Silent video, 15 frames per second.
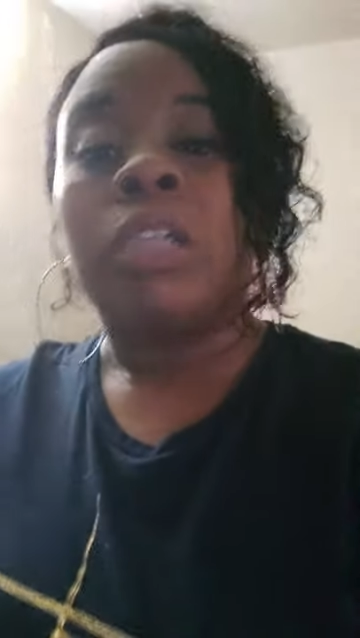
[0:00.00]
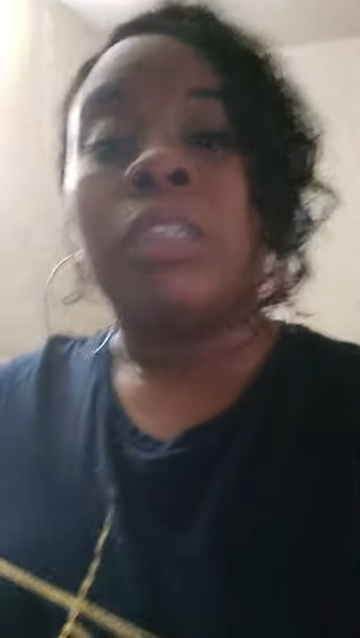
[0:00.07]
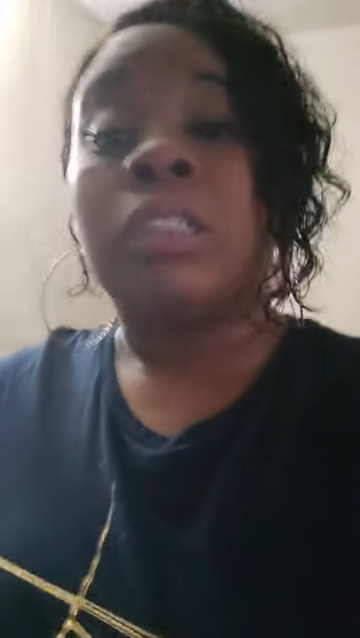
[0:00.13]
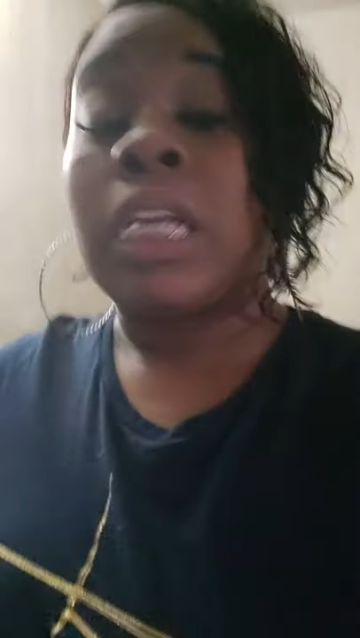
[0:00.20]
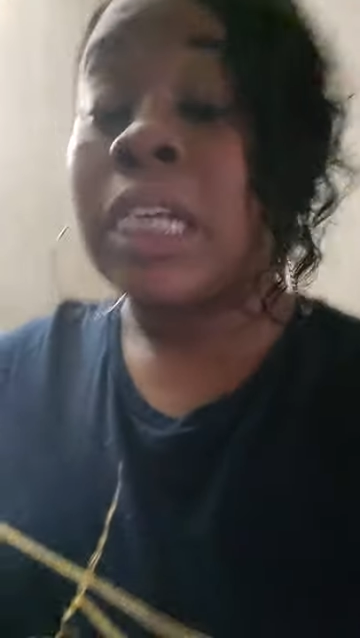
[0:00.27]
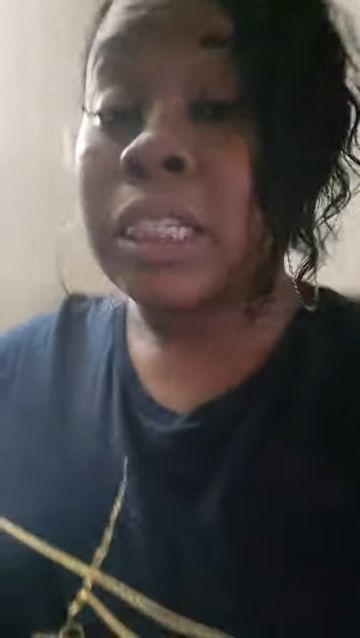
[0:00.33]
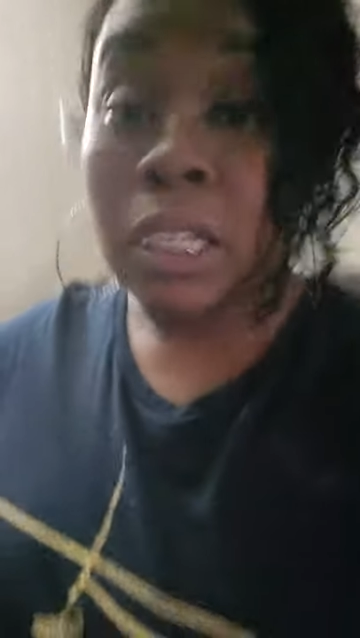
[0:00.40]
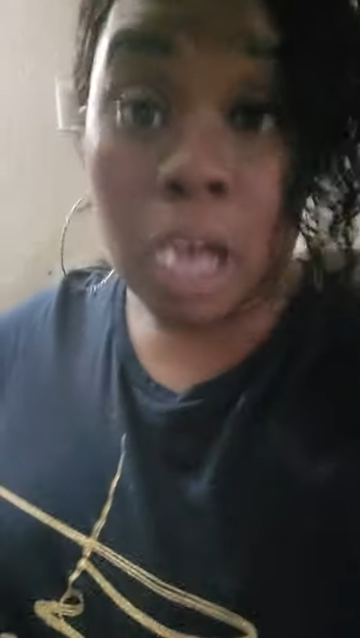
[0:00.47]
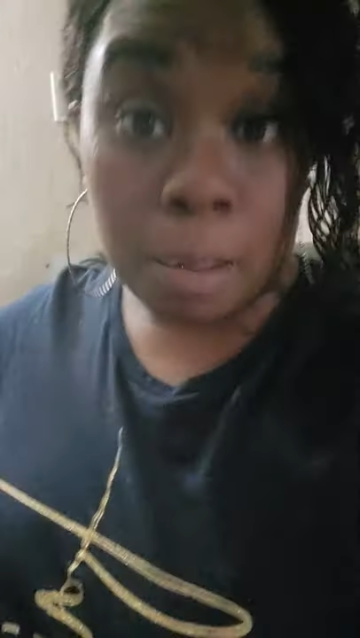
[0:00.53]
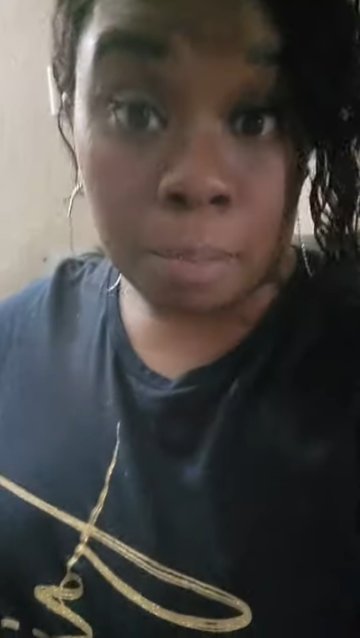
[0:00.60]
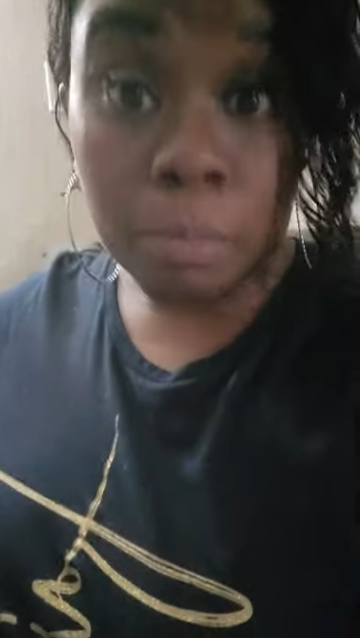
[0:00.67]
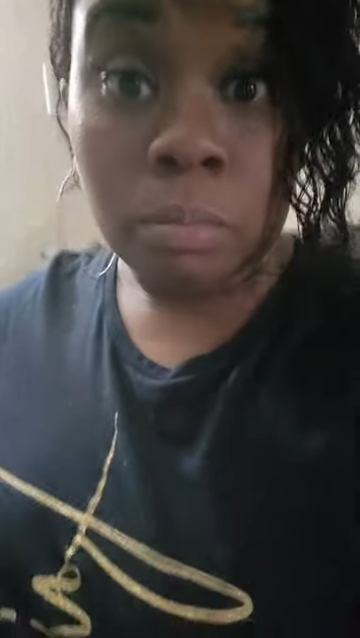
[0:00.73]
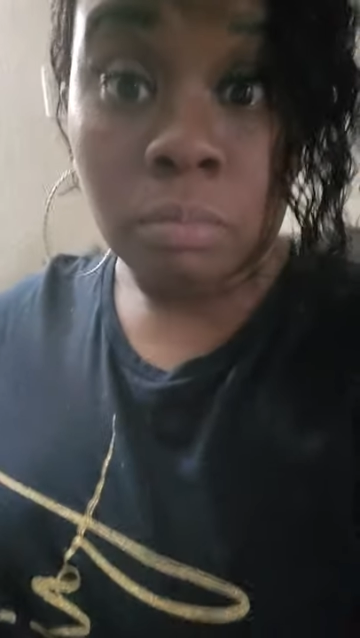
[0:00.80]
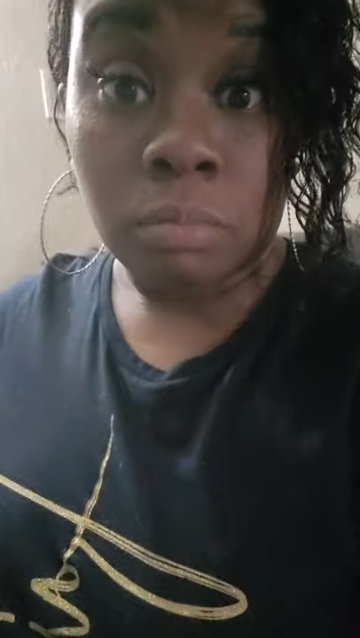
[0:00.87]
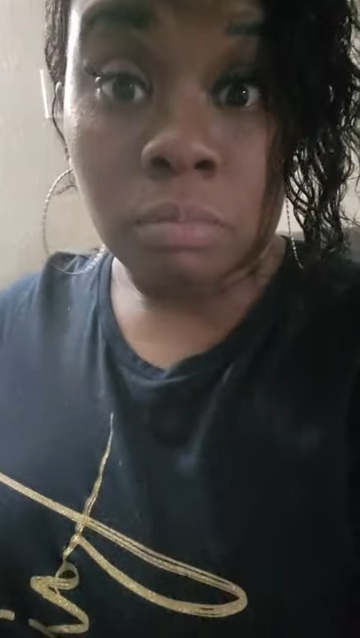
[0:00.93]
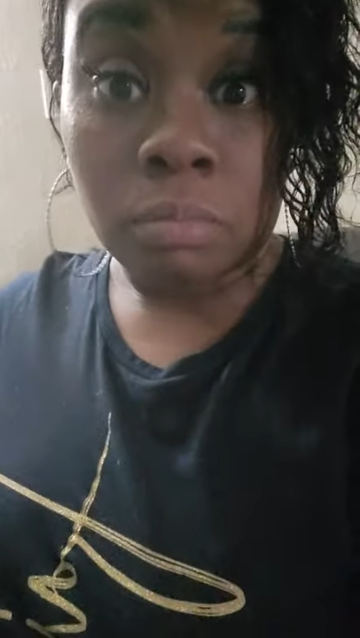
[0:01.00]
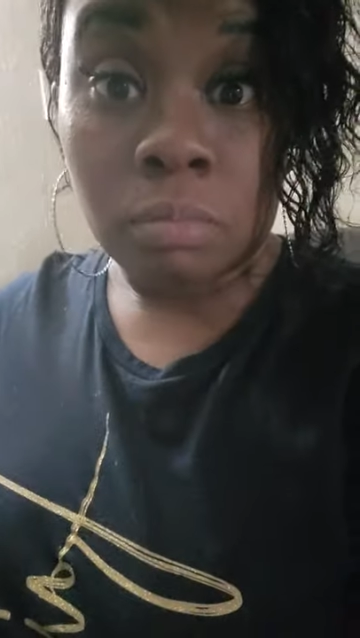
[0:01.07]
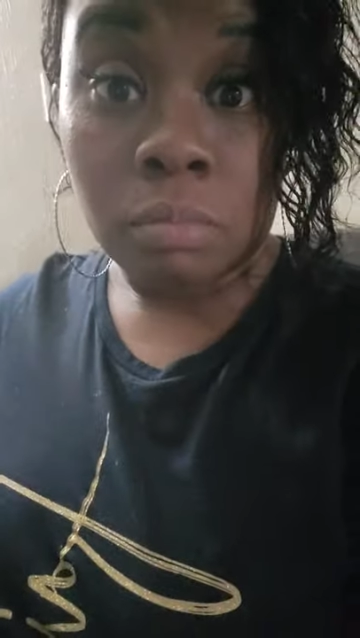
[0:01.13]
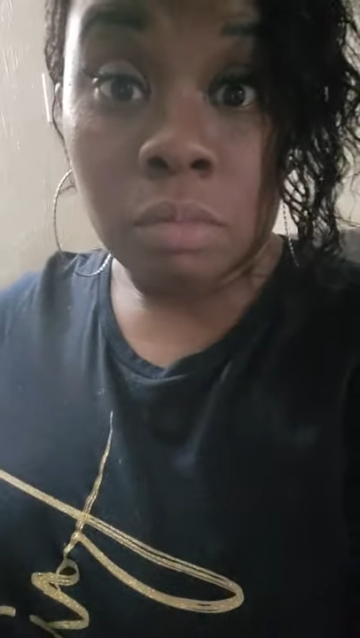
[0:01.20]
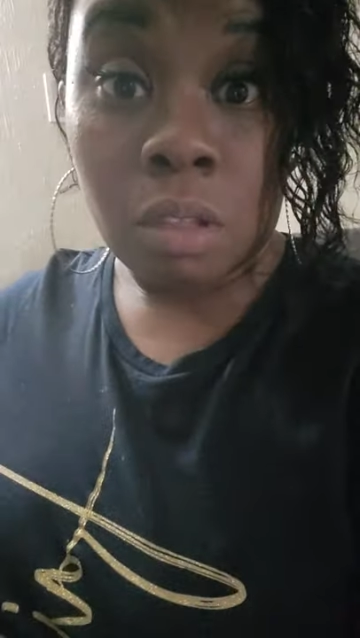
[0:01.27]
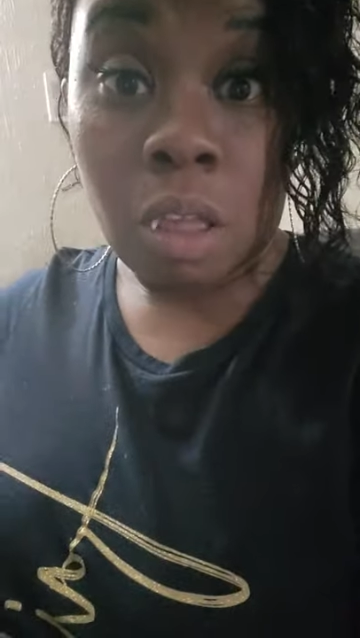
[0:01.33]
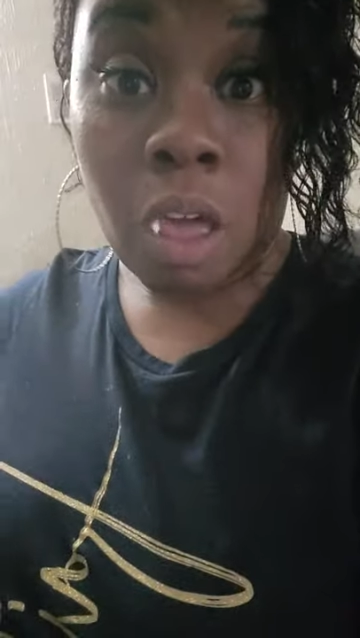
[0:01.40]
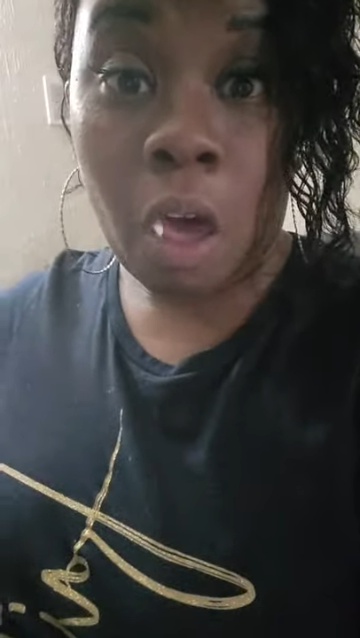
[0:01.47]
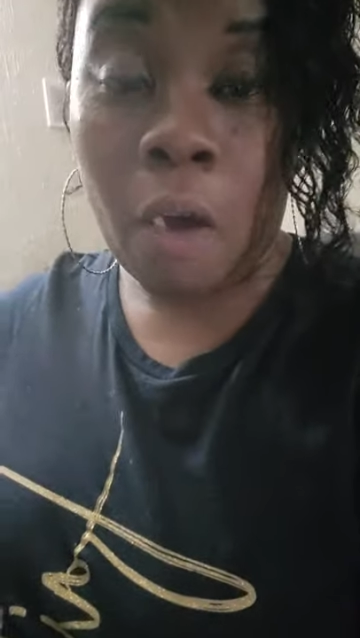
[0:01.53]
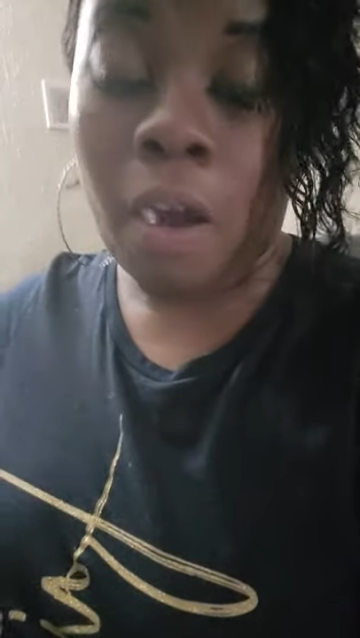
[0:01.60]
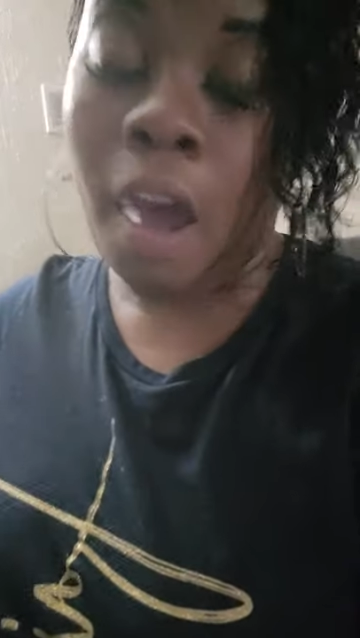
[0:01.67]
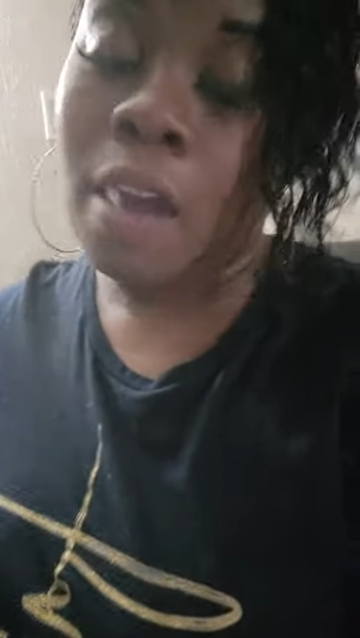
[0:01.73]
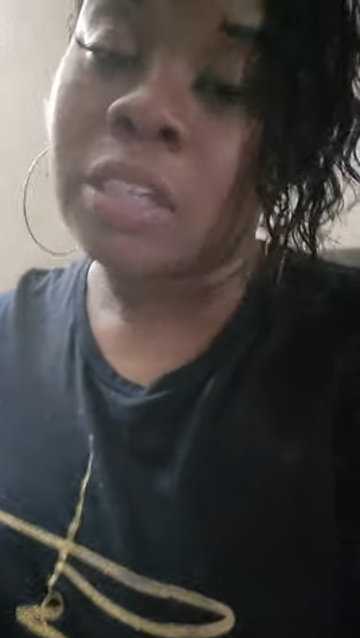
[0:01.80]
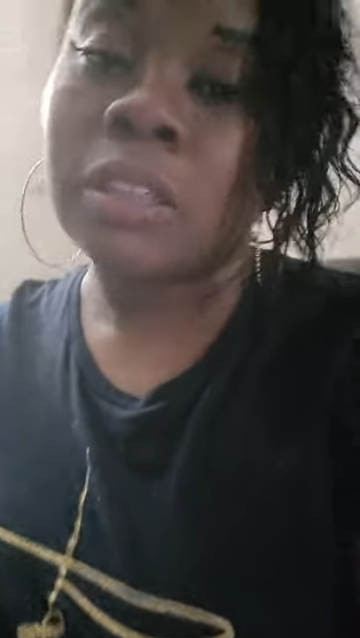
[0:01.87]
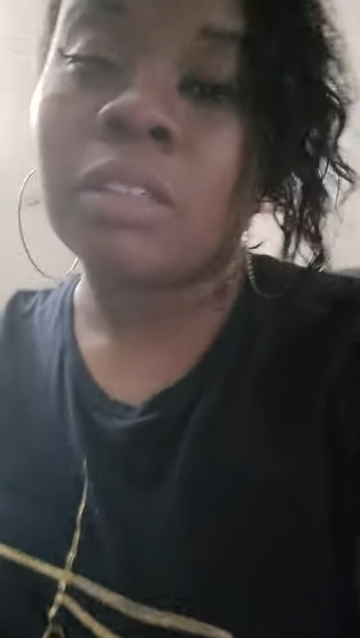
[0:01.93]
That's dumb.
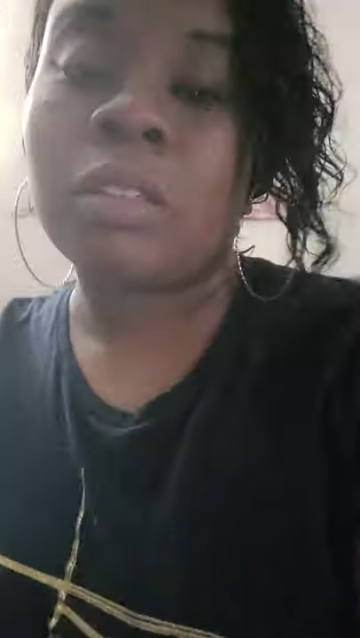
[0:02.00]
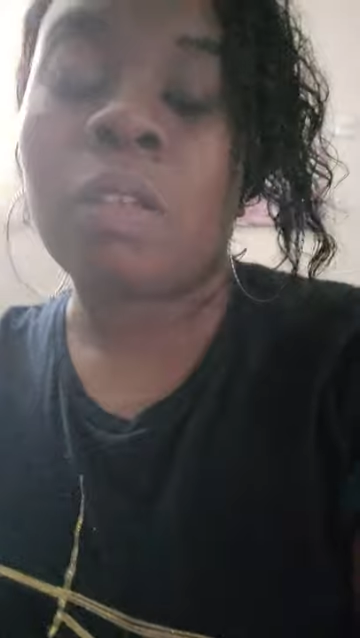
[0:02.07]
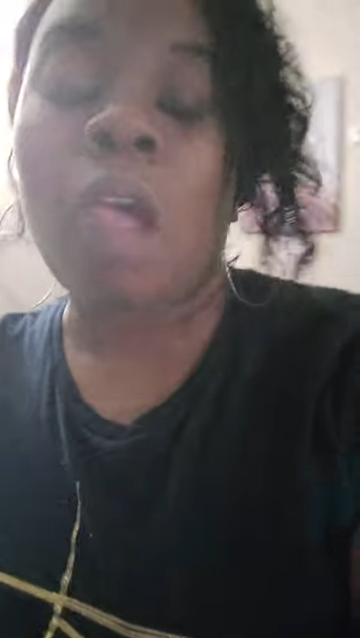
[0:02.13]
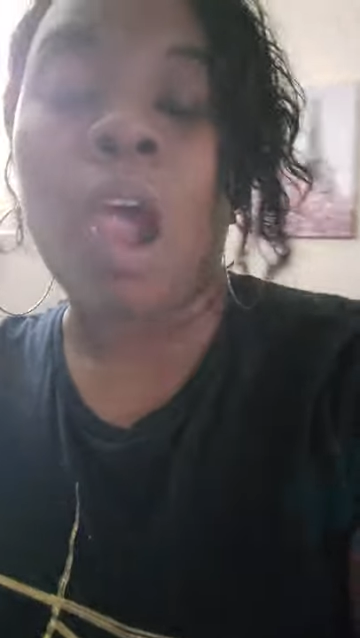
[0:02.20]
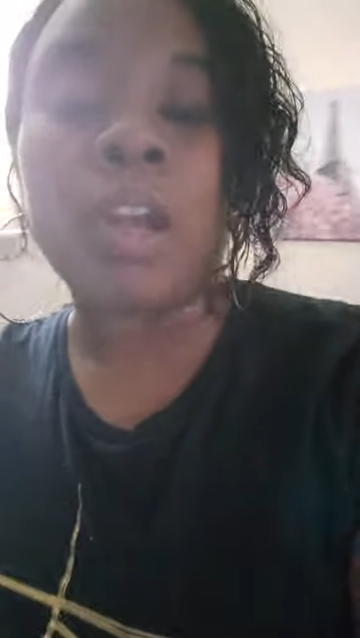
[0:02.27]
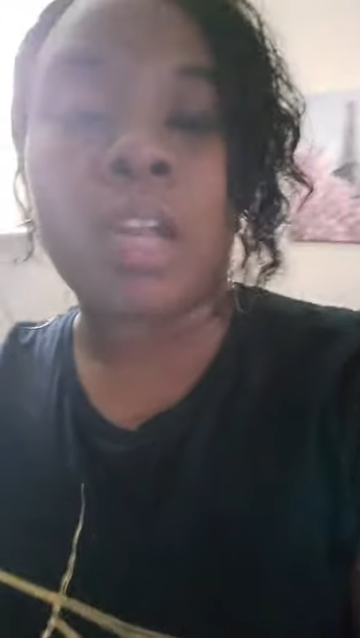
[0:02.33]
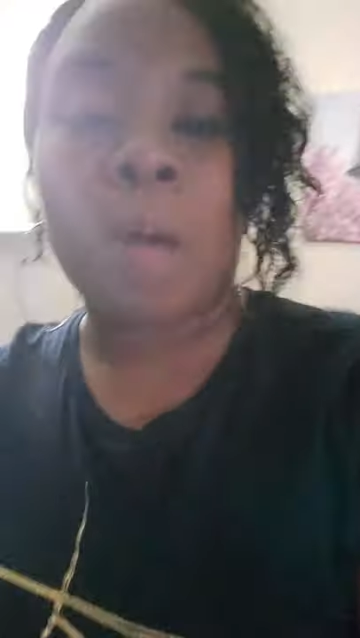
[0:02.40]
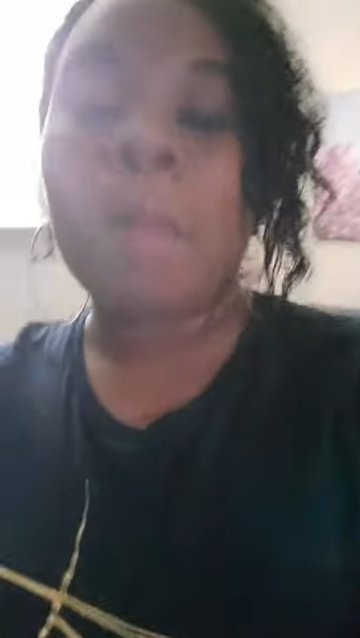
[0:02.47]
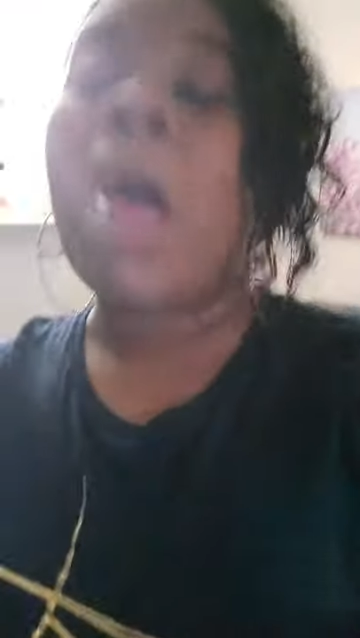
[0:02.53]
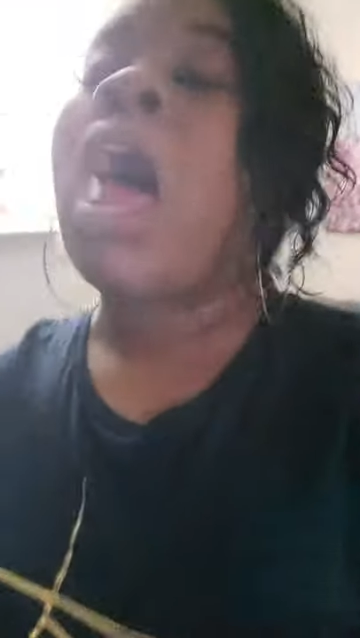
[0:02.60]
Okay? That's dumb.